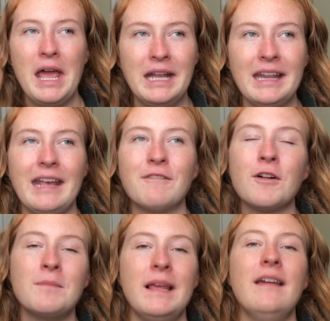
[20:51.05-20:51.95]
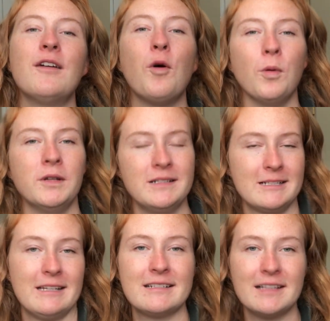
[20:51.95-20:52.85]
And like for me, cold
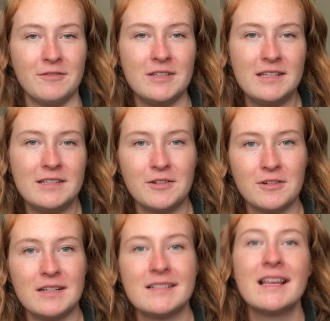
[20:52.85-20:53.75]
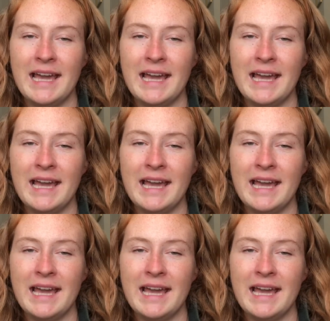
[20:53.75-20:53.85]
is like 70 degrees.